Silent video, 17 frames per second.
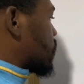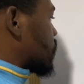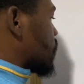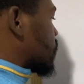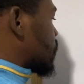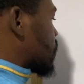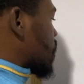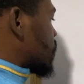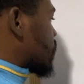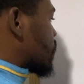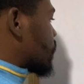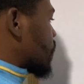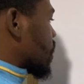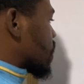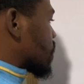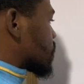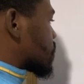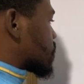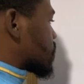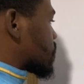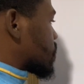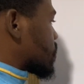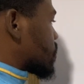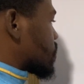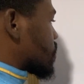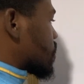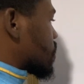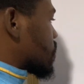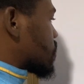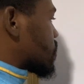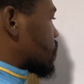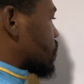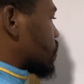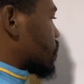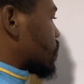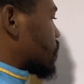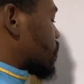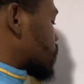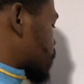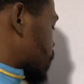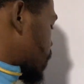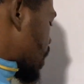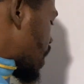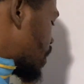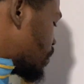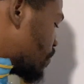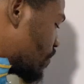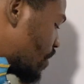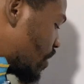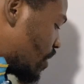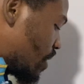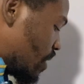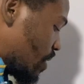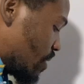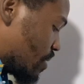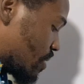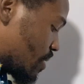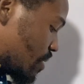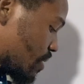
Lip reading: the tan of x. So 9 over 8